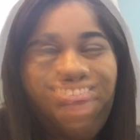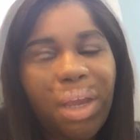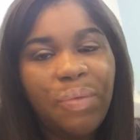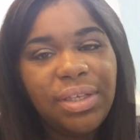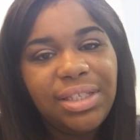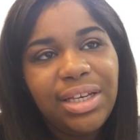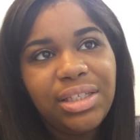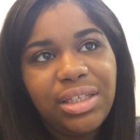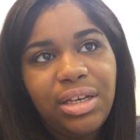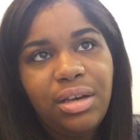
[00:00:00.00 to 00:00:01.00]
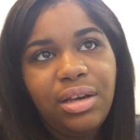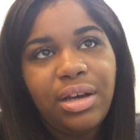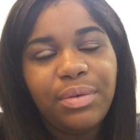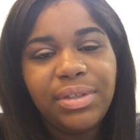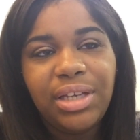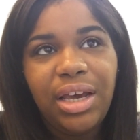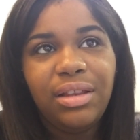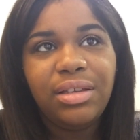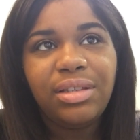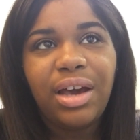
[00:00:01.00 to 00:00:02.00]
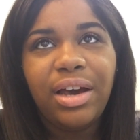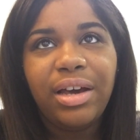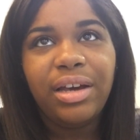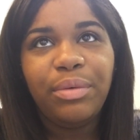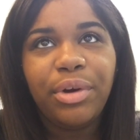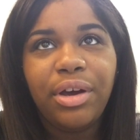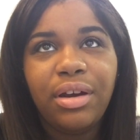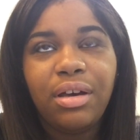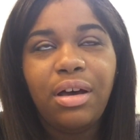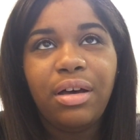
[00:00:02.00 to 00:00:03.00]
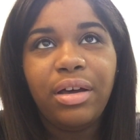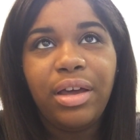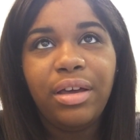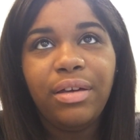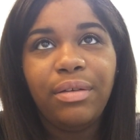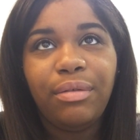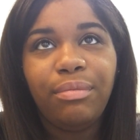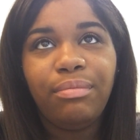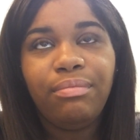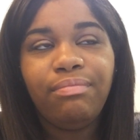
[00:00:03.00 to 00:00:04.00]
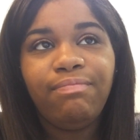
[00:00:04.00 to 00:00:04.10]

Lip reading: When I was 16, I was dating this guy. We're gonna call him